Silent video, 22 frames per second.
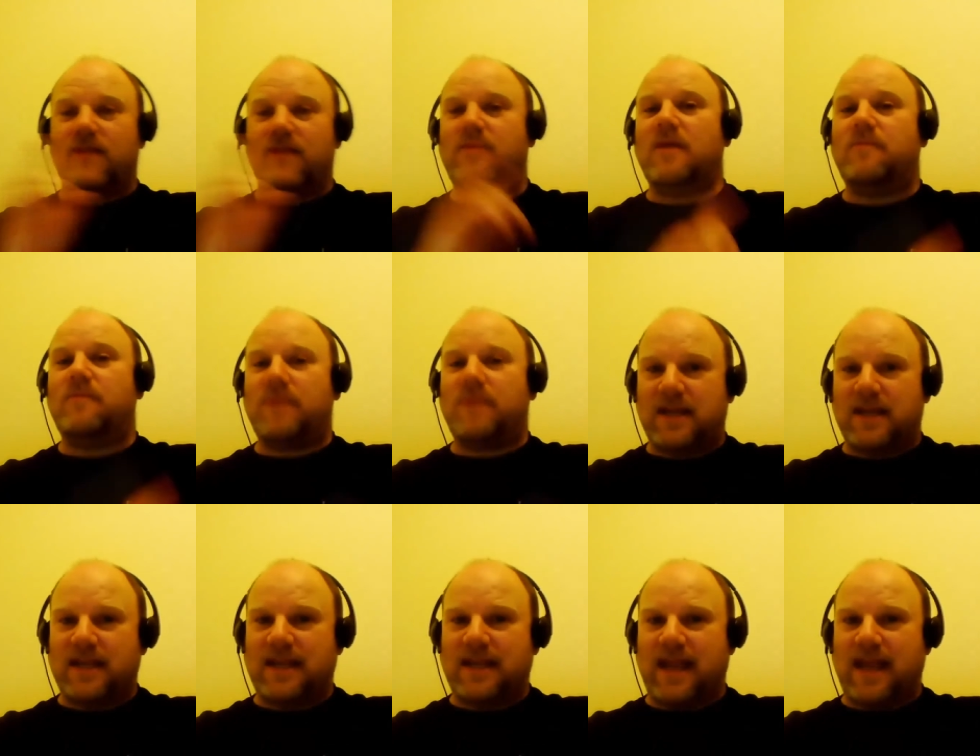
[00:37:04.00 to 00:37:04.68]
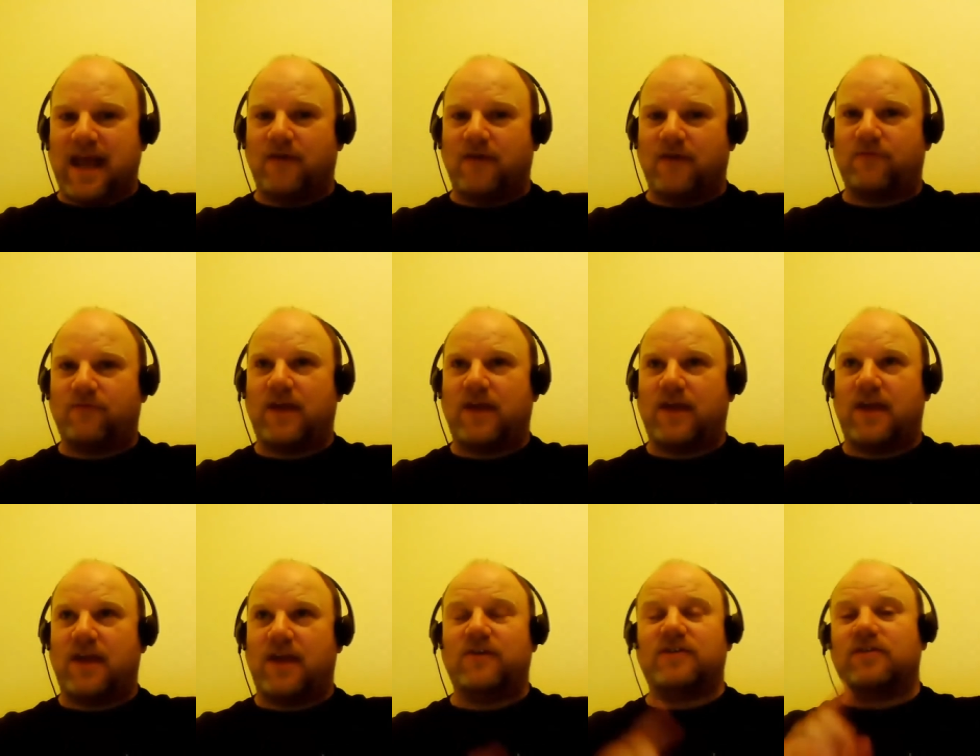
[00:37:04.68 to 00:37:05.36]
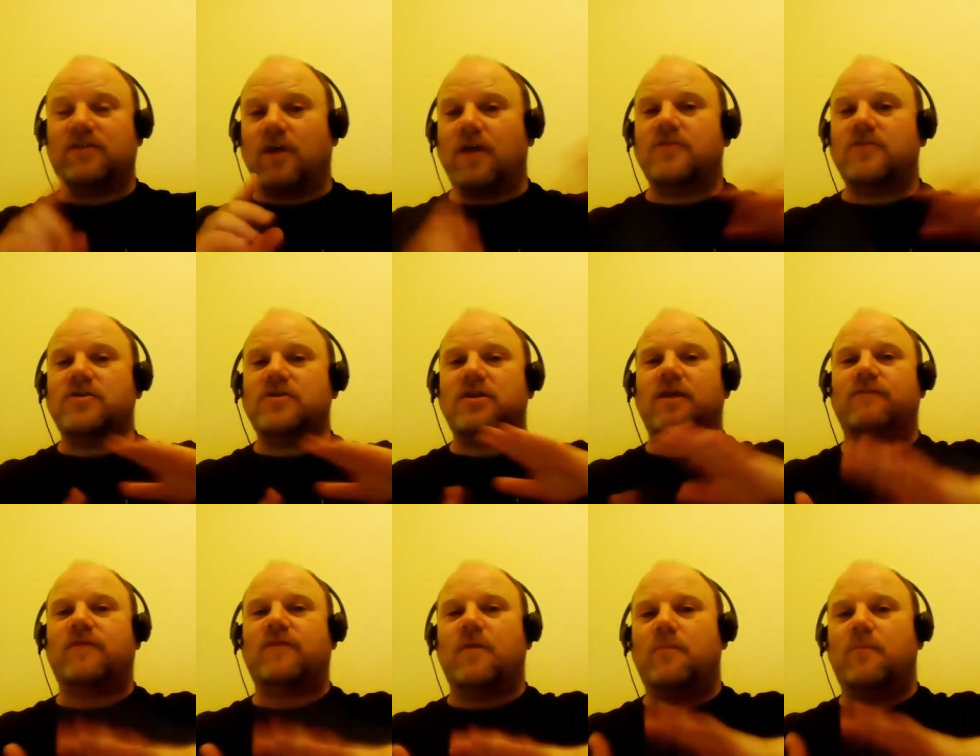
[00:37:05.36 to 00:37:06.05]
be a PDF. If it's large
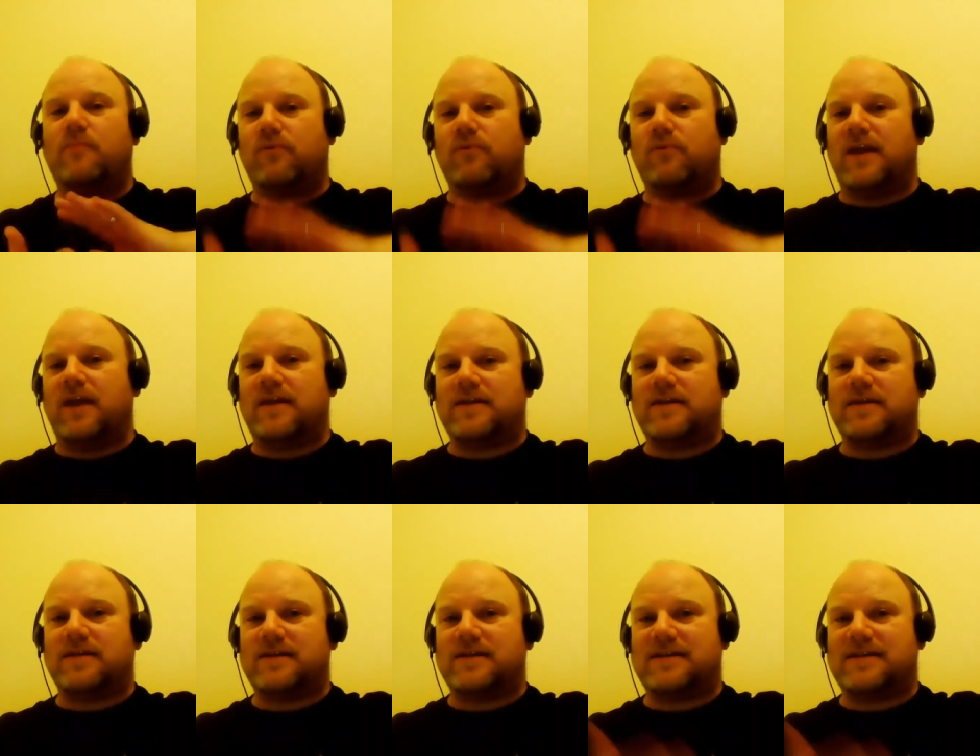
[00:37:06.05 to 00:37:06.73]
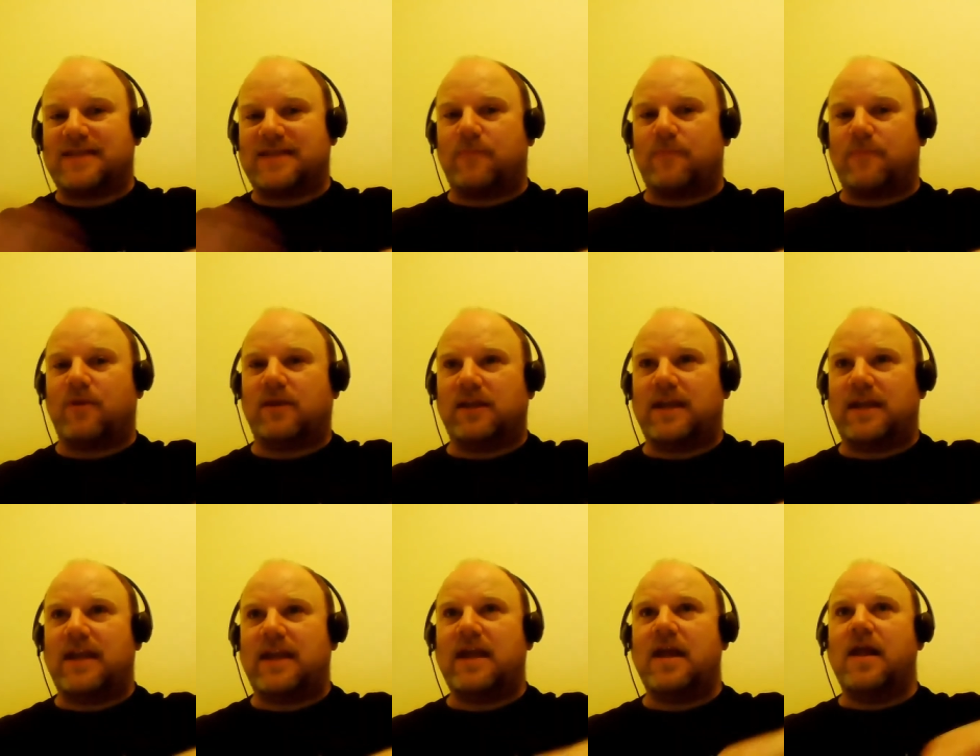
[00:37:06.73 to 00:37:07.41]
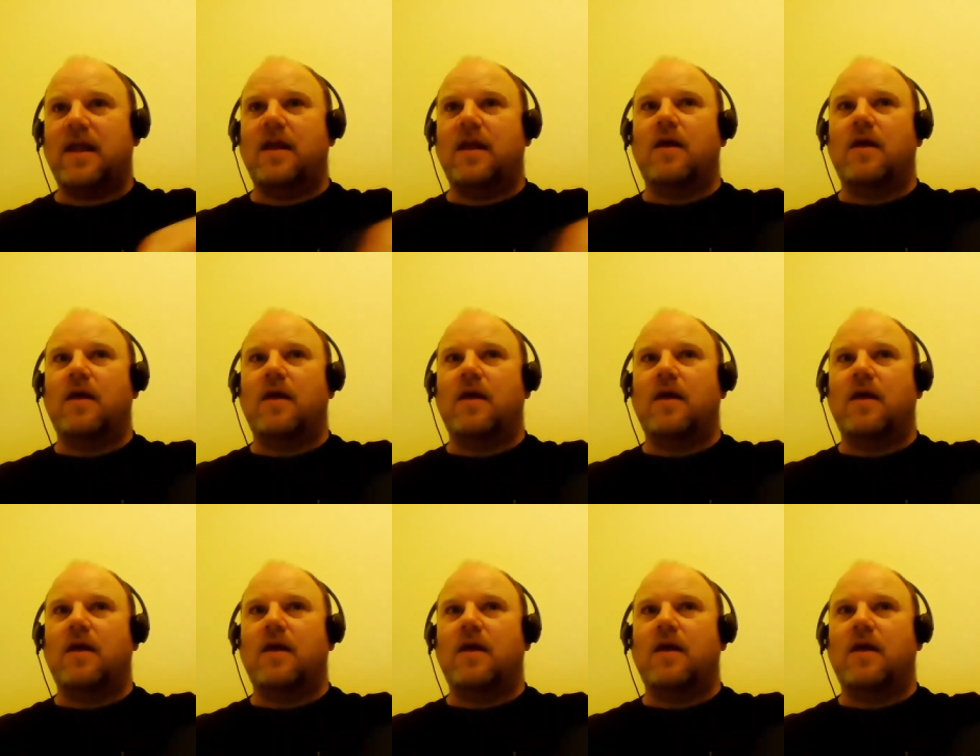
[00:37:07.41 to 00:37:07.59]
enough to print separately,